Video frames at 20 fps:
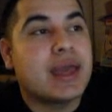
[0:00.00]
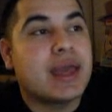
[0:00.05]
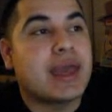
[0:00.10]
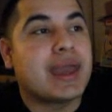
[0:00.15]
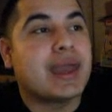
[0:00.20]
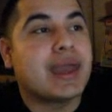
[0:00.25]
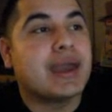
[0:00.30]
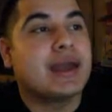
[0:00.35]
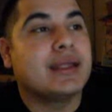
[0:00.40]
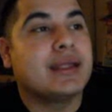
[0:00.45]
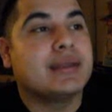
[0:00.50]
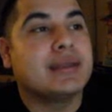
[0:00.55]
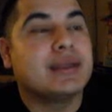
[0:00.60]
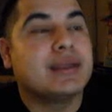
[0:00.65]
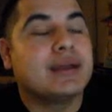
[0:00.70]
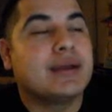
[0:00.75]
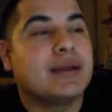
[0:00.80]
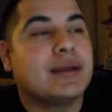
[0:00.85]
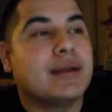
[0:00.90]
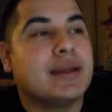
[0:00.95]
And
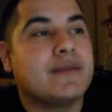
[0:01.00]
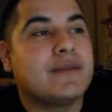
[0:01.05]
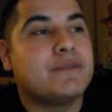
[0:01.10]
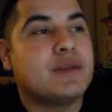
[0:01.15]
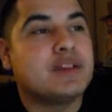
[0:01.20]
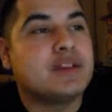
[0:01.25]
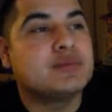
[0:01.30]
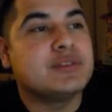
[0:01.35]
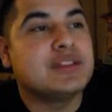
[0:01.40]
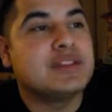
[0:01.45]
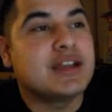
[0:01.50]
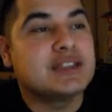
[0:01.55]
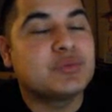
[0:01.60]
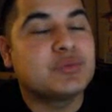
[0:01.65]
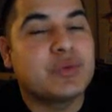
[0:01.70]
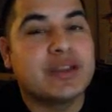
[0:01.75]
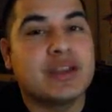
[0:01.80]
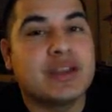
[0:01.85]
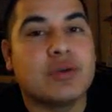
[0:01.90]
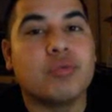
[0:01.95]
if Bisping does
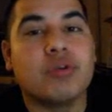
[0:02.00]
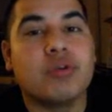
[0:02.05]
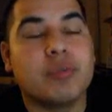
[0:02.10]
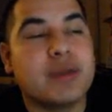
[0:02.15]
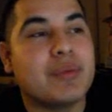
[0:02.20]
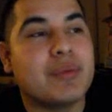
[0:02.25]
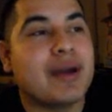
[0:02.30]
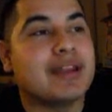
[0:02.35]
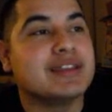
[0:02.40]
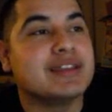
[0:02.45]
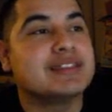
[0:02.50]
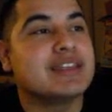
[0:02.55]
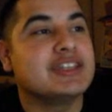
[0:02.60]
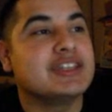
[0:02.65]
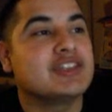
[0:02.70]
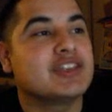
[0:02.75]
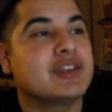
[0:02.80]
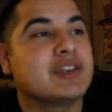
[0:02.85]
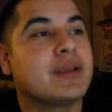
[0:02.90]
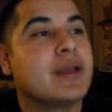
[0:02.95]
win, it will be by
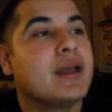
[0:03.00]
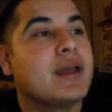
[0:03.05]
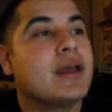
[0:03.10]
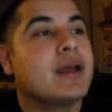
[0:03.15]
decision.